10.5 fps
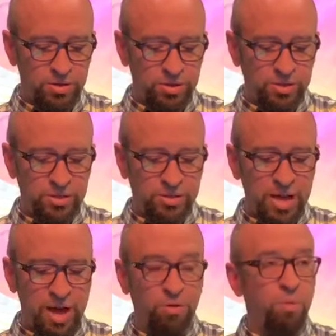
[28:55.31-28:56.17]
Just as
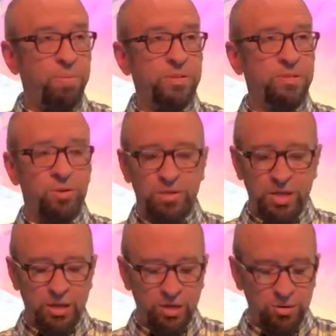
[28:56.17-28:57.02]
God opens doors,
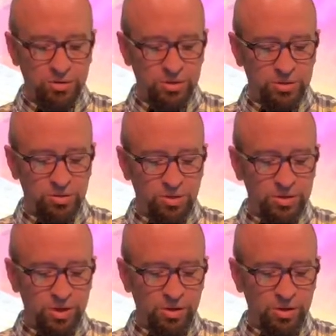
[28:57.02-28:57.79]
He closes doors,